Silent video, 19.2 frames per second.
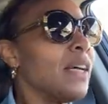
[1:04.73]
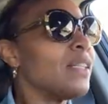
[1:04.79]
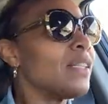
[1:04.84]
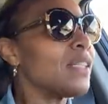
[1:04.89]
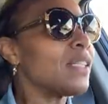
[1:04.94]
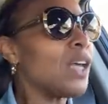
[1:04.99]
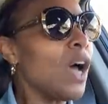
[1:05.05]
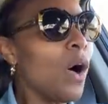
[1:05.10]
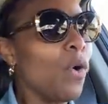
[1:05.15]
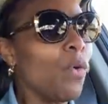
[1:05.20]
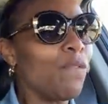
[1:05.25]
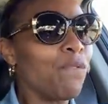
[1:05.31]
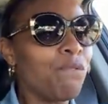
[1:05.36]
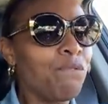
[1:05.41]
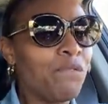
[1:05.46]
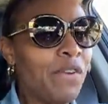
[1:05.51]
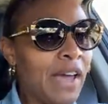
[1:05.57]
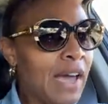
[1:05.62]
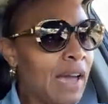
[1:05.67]
So,
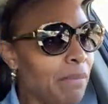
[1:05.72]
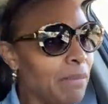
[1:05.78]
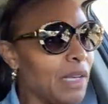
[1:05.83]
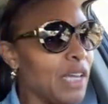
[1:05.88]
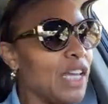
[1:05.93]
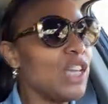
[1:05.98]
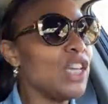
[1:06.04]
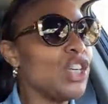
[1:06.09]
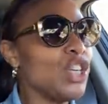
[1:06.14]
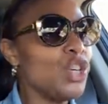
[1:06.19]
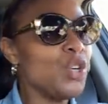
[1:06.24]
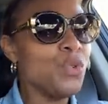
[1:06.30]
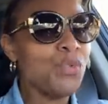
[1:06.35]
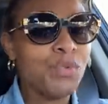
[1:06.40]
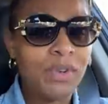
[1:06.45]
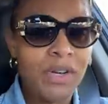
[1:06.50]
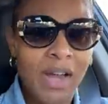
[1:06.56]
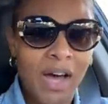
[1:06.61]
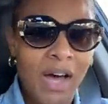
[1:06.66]
family, you
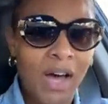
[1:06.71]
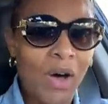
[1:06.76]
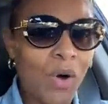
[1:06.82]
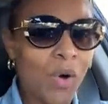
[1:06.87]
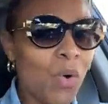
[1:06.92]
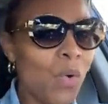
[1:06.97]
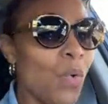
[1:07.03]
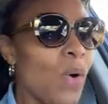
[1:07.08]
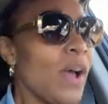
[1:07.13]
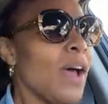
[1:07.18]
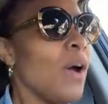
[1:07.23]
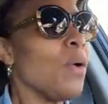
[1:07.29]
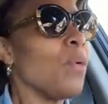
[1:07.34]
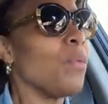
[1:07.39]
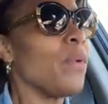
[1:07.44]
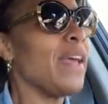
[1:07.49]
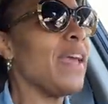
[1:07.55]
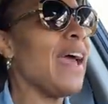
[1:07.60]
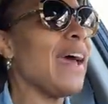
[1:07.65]
know
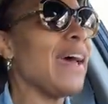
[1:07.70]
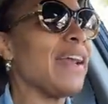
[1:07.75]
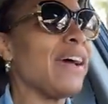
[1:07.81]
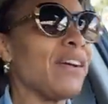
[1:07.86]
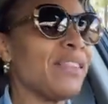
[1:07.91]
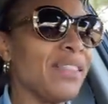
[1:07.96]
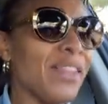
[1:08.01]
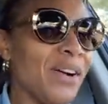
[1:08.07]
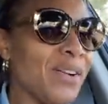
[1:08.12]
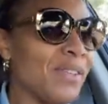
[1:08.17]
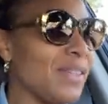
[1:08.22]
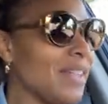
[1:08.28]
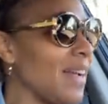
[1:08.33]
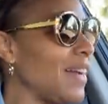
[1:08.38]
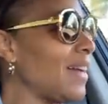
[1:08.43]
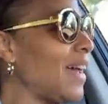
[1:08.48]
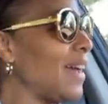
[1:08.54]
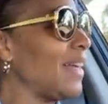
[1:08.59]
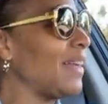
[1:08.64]
we had our
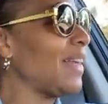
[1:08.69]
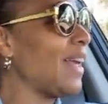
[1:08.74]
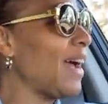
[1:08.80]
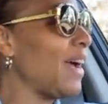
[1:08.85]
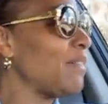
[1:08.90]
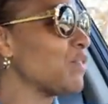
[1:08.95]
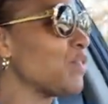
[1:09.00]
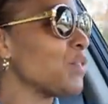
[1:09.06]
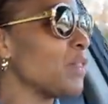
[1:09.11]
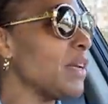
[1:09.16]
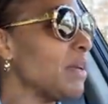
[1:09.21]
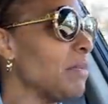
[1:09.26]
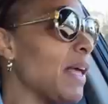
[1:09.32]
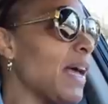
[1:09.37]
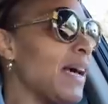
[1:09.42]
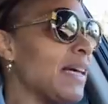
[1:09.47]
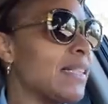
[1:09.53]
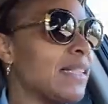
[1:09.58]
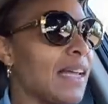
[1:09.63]
Thursday night live stream
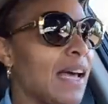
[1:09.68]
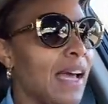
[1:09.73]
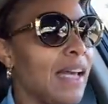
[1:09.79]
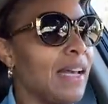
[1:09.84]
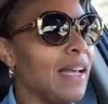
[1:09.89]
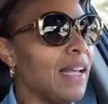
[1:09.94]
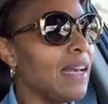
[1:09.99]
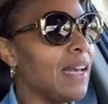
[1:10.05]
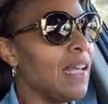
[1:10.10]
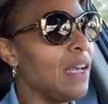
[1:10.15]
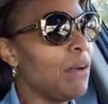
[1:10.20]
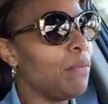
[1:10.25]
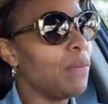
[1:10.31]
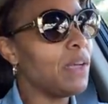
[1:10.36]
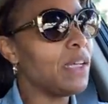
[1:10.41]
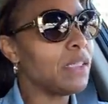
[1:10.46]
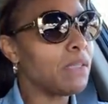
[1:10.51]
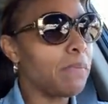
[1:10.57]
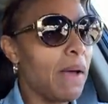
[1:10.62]
last night and it
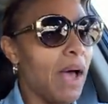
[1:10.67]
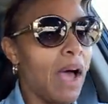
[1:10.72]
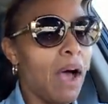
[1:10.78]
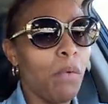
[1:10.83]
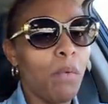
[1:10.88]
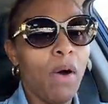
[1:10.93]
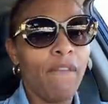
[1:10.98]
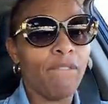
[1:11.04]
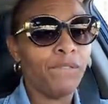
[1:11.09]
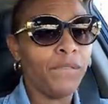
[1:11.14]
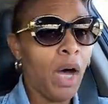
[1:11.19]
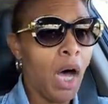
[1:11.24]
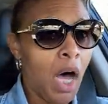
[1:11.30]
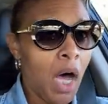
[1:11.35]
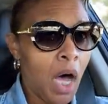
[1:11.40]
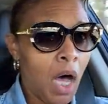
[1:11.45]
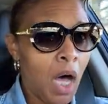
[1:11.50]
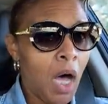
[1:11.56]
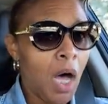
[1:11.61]
was
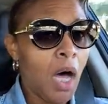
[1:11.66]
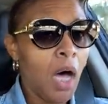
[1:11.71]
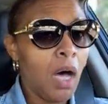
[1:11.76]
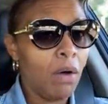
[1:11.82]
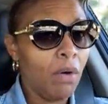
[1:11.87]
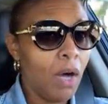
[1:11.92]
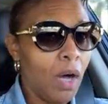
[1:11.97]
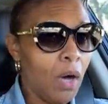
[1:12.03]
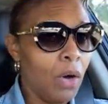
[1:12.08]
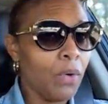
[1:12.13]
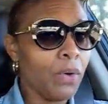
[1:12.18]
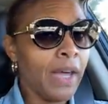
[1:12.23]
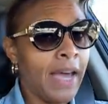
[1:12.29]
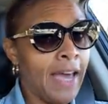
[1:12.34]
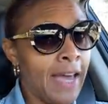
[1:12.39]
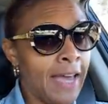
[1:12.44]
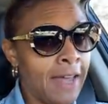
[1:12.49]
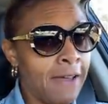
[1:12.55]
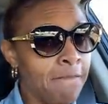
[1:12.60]
powerful,
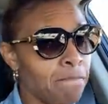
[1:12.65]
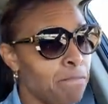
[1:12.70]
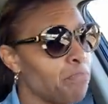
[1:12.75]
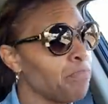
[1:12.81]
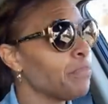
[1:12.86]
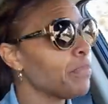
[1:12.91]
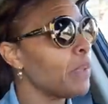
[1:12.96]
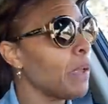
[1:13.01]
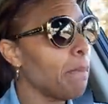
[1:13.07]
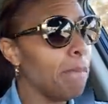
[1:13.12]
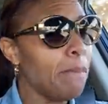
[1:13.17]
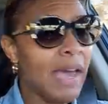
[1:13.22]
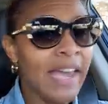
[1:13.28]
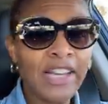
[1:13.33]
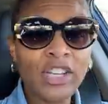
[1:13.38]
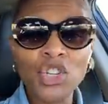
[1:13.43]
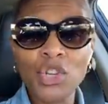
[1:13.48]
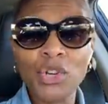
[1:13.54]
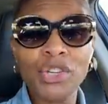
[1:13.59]
okay?
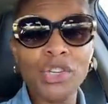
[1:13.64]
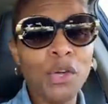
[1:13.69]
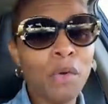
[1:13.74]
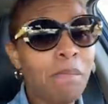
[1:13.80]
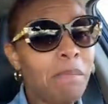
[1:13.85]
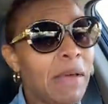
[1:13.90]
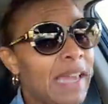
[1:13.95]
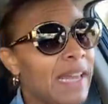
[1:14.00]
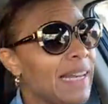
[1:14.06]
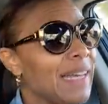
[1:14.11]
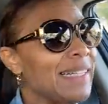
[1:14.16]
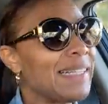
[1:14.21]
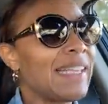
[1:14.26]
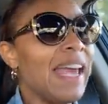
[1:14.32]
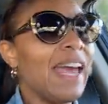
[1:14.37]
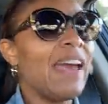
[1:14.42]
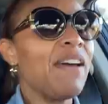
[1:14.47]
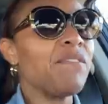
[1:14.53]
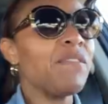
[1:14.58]
Make sure you meet us
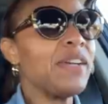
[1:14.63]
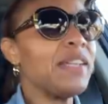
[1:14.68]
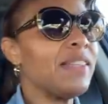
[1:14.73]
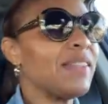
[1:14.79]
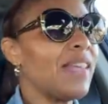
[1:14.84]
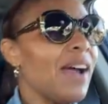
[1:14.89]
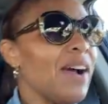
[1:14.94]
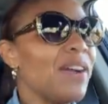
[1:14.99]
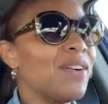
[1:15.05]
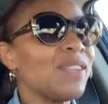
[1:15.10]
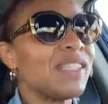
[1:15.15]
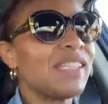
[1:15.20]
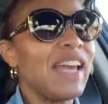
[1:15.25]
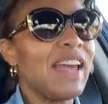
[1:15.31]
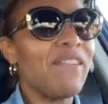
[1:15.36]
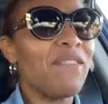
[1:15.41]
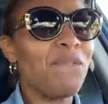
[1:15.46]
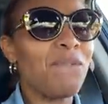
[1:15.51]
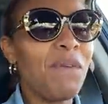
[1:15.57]
every
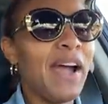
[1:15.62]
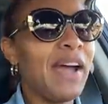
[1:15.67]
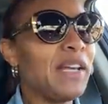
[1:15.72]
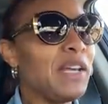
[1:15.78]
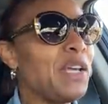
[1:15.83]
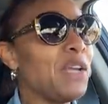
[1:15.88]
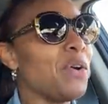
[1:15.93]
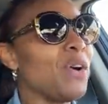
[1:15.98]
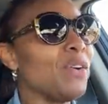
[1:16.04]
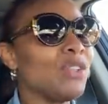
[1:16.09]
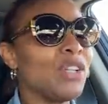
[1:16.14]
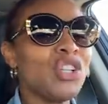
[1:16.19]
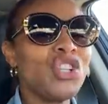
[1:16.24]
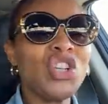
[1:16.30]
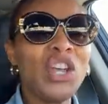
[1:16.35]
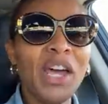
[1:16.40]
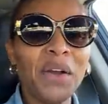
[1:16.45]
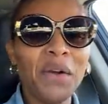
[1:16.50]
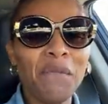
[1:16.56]
Thursday right here on the
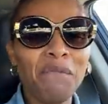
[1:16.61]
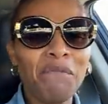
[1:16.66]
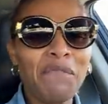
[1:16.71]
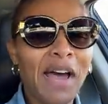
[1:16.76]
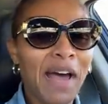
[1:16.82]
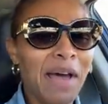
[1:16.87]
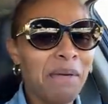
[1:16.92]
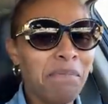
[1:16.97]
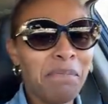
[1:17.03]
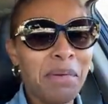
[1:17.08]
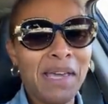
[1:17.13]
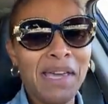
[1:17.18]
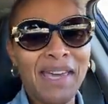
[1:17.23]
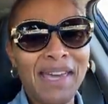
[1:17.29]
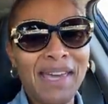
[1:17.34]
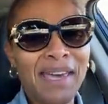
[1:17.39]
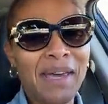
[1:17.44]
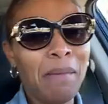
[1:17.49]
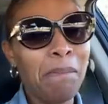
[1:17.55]
channel, 5
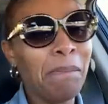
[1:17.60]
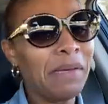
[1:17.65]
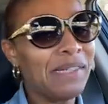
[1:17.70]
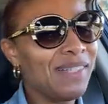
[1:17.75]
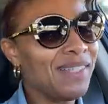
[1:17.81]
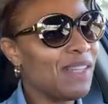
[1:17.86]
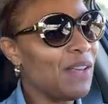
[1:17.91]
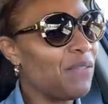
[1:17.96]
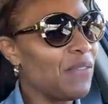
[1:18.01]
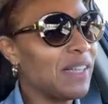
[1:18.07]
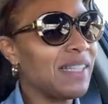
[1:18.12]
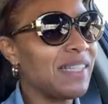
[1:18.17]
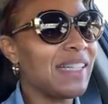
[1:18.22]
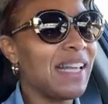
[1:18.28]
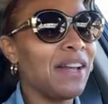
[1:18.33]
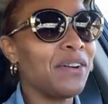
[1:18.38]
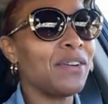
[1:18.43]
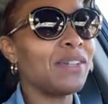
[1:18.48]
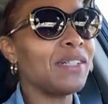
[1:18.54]
p.m. Pacific
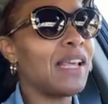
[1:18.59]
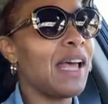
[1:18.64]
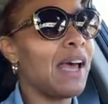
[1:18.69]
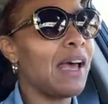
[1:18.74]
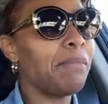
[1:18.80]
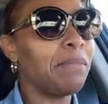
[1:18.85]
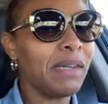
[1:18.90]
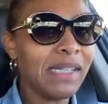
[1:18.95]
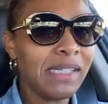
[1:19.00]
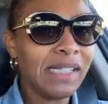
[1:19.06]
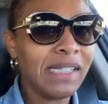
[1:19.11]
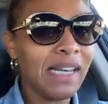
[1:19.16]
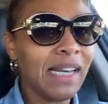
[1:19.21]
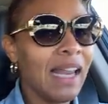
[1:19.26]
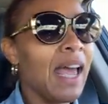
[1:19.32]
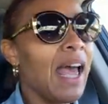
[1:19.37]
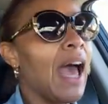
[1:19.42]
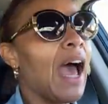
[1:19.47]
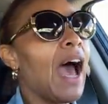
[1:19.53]
Standard Time.
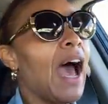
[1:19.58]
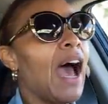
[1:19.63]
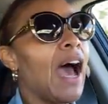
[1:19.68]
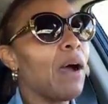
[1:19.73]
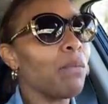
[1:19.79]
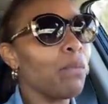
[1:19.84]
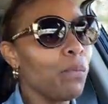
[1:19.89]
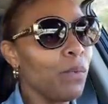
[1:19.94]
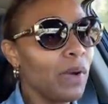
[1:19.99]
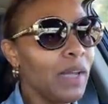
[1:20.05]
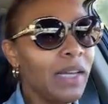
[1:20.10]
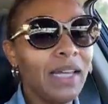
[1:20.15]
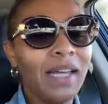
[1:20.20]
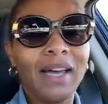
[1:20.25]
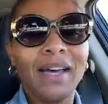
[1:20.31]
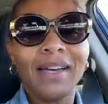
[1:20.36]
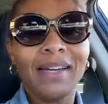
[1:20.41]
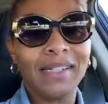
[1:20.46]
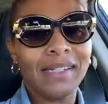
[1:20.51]
Listen, I
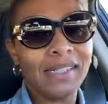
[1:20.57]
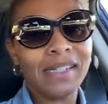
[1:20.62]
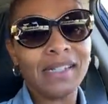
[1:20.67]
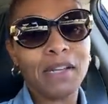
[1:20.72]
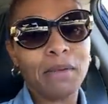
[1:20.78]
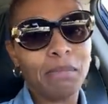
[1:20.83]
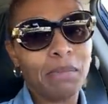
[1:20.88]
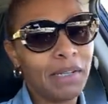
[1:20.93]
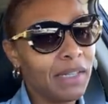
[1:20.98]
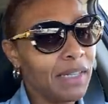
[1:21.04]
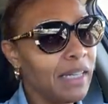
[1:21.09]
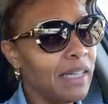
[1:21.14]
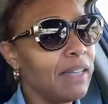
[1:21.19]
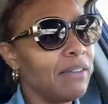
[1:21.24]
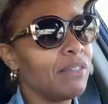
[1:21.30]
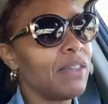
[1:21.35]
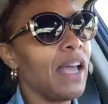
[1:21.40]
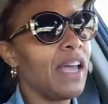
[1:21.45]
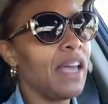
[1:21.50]
really honestly
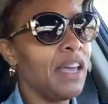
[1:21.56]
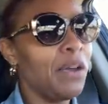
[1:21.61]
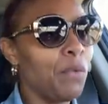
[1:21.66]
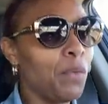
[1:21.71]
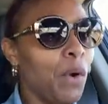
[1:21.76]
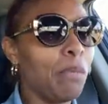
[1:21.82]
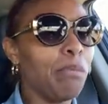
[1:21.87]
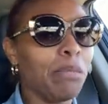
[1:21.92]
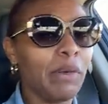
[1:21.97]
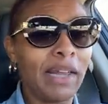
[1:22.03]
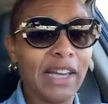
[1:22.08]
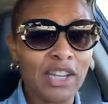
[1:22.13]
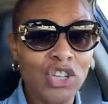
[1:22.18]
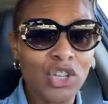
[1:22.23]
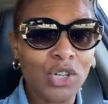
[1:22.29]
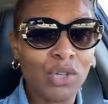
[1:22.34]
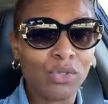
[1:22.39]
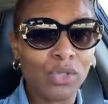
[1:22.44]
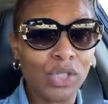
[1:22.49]
believe that it will
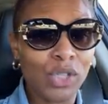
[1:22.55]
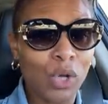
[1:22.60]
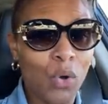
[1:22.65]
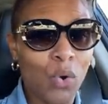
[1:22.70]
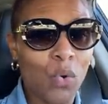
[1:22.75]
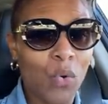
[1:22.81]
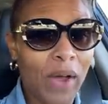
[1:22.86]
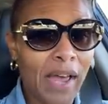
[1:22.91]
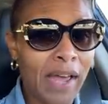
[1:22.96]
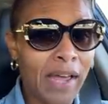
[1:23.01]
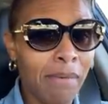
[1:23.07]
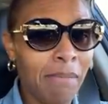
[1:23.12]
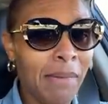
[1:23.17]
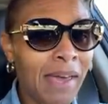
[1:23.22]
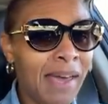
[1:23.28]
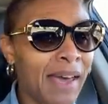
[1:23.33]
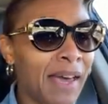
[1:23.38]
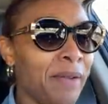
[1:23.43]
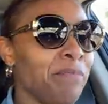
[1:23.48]
bless your soul.
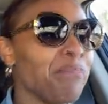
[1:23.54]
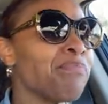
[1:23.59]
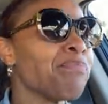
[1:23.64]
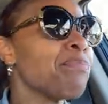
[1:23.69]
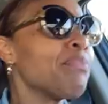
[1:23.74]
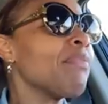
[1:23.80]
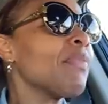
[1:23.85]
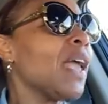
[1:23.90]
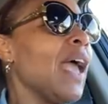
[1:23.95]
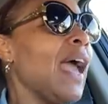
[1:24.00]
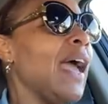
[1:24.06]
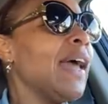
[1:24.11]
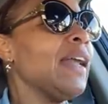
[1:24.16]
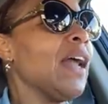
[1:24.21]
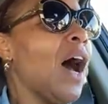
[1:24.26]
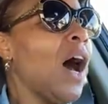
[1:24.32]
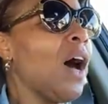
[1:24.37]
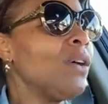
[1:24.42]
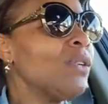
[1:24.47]
Amen.
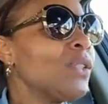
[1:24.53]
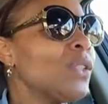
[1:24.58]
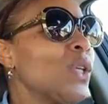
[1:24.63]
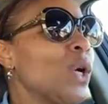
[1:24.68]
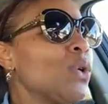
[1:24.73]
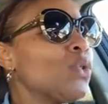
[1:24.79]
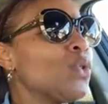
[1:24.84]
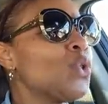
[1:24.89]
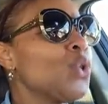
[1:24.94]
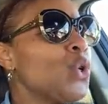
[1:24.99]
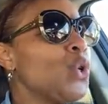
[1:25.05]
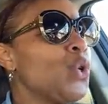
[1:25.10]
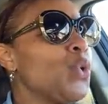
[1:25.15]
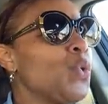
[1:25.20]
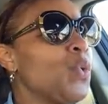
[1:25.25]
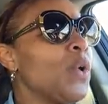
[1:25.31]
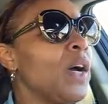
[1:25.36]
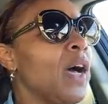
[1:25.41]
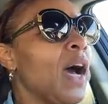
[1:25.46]
And also,
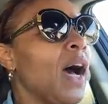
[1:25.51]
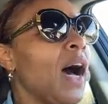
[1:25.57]
too,